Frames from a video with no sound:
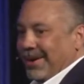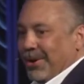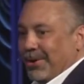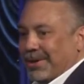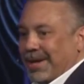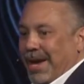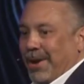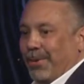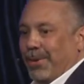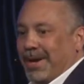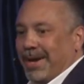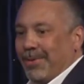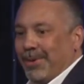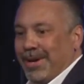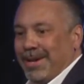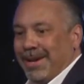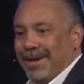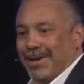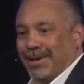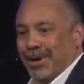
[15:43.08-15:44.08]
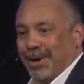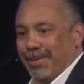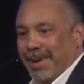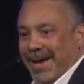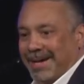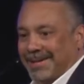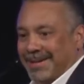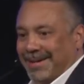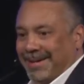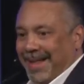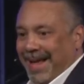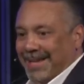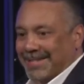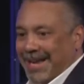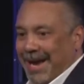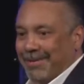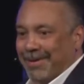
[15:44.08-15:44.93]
Okay, we need to go back to class.